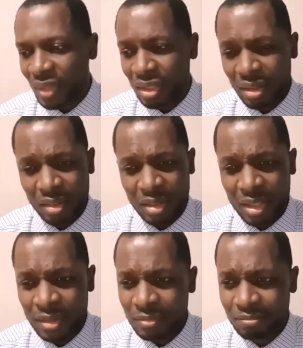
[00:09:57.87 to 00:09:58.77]

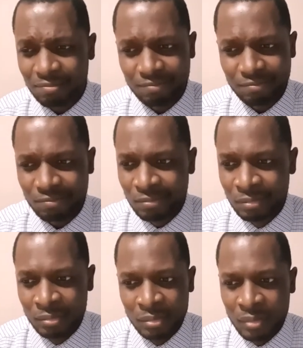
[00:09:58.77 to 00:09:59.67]
Then
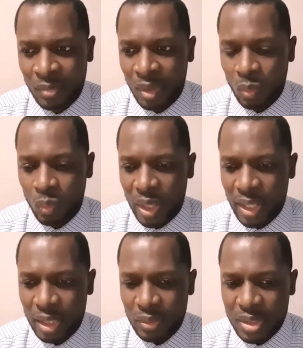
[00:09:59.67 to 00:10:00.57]
while
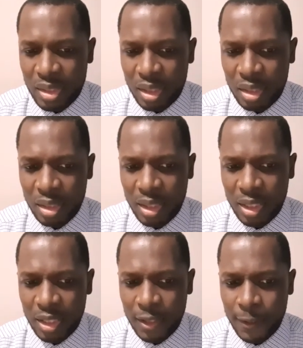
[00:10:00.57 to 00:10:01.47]
I was there,
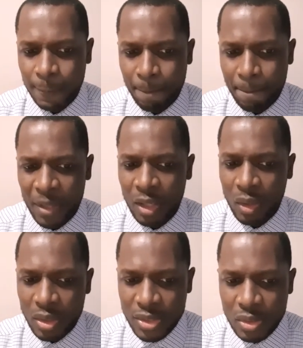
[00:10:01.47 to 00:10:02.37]
I
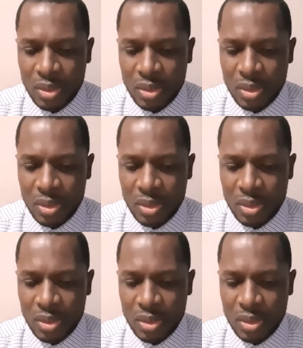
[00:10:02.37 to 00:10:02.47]
also